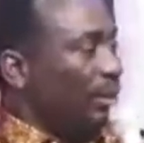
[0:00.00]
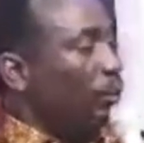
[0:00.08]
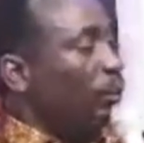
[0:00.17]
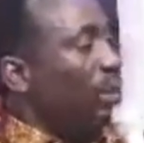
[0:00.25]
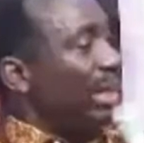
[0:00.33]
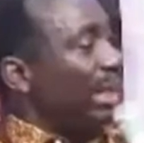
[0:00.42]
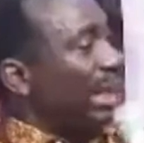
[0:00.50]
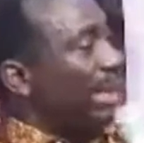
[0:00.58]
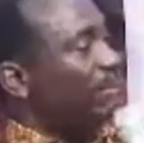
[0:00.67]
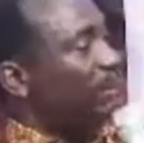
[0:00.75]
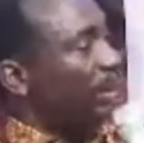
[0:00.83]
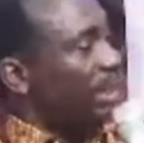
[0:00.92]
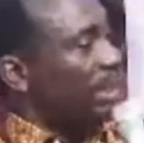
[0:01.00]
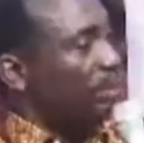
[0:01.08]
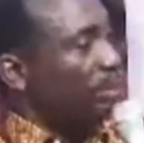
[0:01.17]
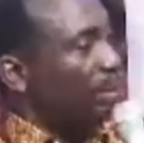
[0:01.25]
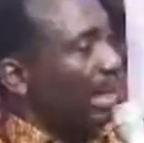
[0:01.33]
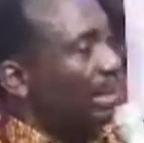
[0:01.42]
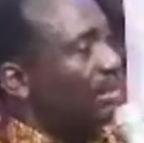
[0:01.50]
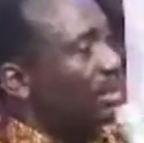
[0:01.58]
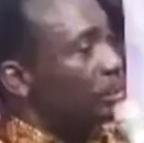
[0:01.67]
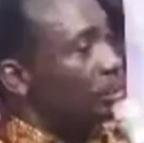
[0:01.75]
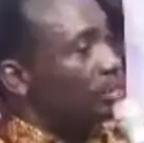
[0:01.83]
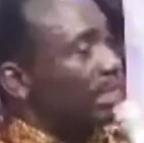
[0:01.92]
we came for this program, this
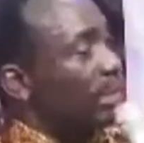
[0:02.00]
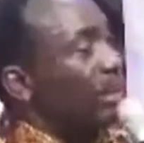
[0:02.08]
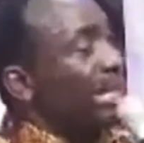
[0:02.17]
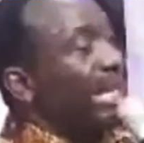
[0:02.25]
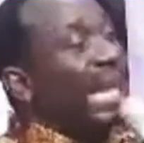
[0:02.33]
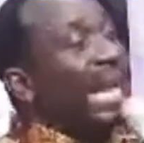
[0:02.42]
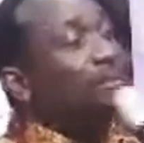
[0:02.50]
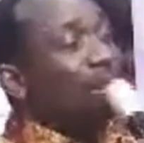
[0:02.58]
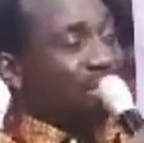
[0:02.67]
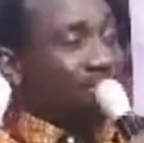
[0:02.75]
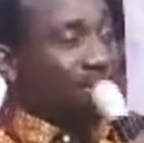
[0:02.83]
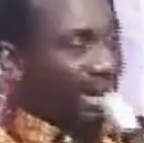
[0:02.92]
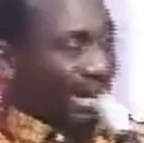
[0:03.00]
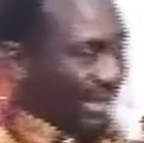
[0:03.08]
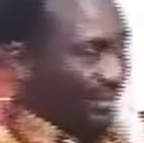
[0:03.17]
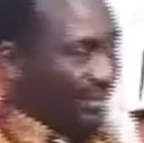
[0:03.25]
crusade, we came with money.